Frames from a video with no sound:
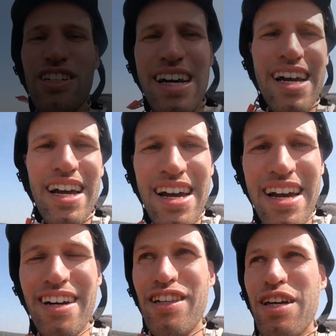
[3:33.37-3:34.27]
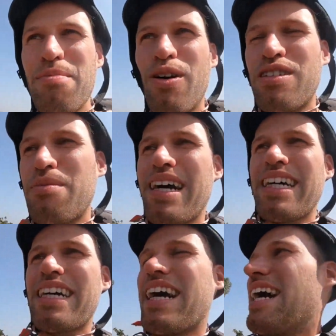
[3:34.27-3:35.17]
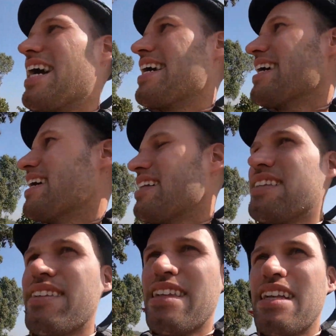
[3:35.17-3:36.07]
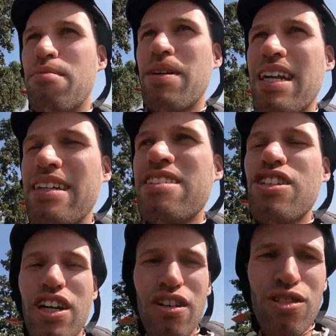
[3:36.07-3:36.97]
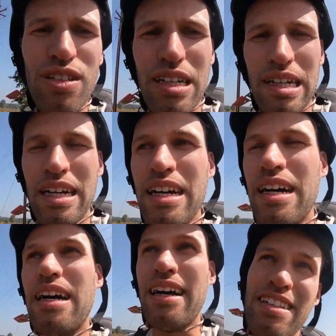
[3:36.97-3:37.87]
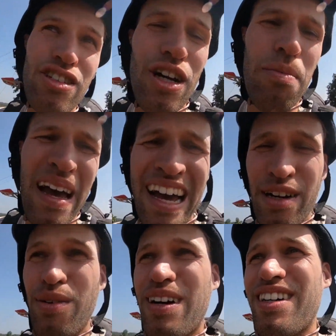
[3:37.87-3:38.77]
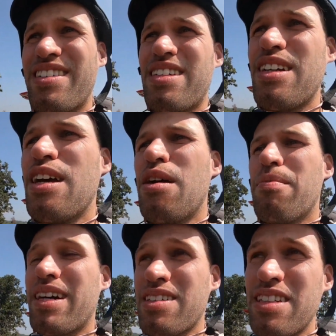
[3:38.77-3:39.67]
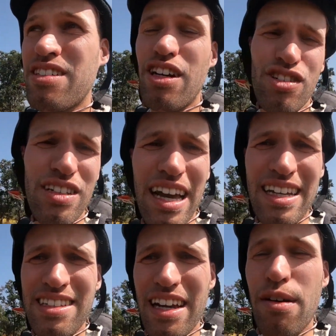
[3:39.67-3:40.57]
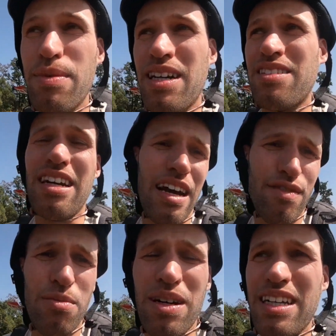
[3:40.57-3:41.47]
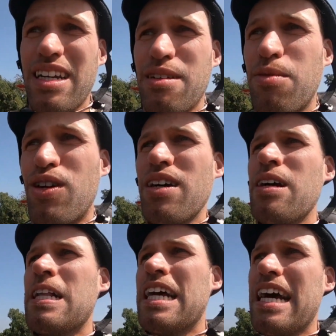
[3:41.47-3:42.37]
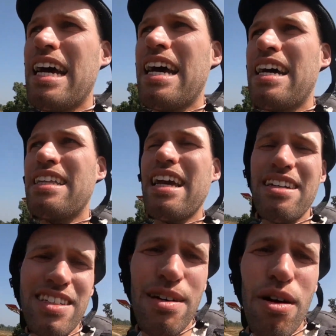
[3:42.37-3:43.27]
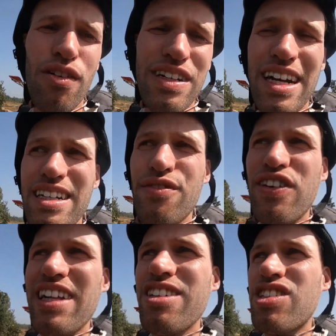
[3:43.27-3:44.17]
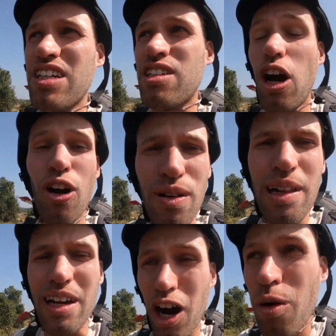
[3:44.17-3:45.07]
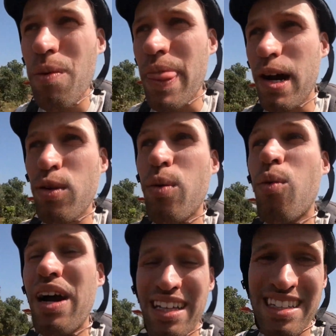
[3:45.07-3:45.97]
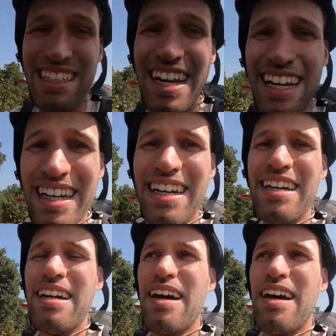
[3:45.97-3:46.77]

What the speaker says: today on the motorbike again. But I need to go backwards because I need to go to the ATM because I have no money anymore. And the ATM over there in the village is only open on a Wednesday.